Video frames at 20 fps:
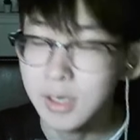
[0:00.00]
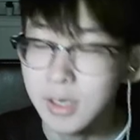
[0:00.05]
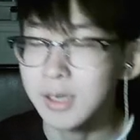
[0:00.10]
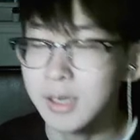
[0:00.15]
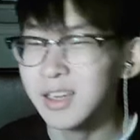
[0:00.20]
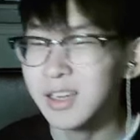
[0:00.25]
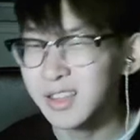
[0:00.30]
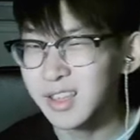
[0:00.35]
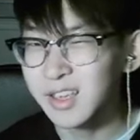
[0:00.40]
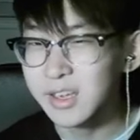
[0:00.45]

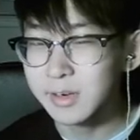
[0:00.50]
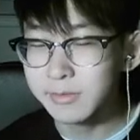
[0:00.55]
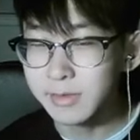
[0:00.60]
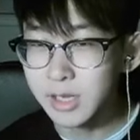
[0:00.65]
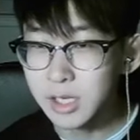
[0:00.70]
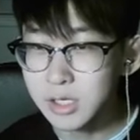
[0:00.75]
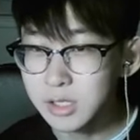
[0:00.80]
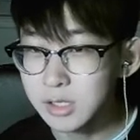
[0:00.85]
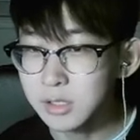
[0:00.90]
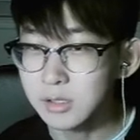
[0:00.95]
Again, negative
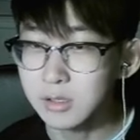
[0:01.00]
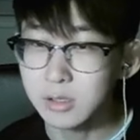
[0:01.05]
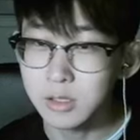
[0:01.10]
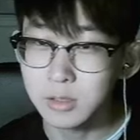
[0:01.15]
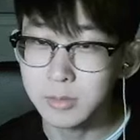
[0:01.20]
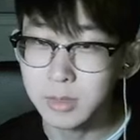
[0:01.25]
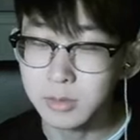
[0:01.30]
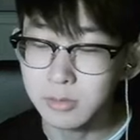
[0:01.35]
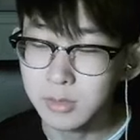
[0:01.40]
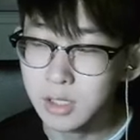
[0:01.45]
edge is a
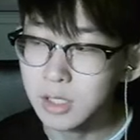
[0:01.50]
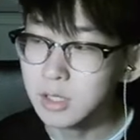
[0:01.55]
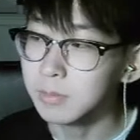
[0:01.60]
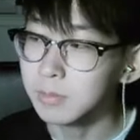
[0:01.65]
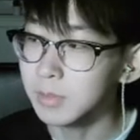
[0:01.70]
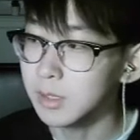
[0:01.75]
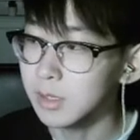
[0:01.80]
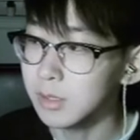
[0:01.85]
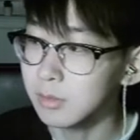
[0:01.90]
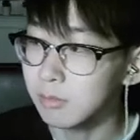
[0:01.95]
little bit weird,
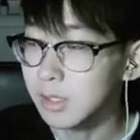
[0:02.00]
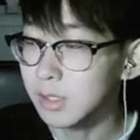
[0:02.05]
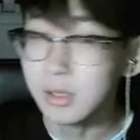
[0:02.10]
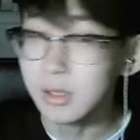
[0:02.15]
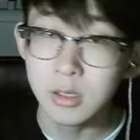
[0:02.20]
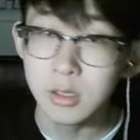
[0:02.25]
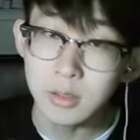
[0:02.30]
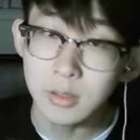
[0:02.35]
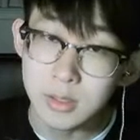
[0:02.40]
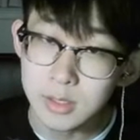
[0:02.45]
but when
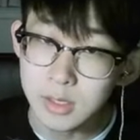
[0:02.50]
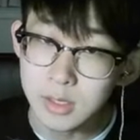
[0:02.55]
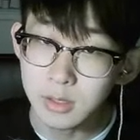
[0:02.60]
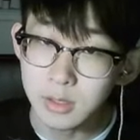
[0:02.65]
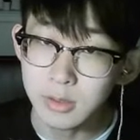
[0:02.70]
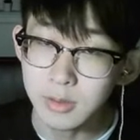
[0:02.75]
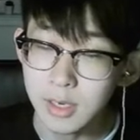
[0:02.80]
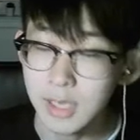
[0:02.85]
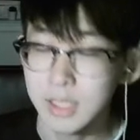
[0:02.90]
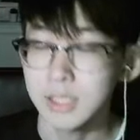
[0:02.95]
clear is
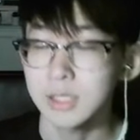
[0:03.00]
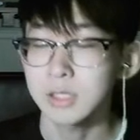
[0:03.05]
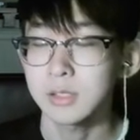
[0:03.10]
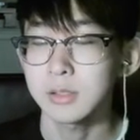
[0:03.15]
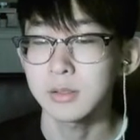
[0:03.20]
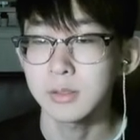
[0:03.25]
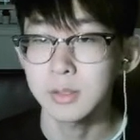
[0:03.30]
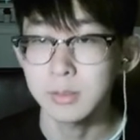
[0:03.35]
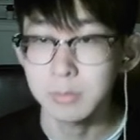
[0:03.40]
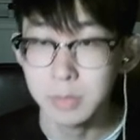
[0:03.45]
0, as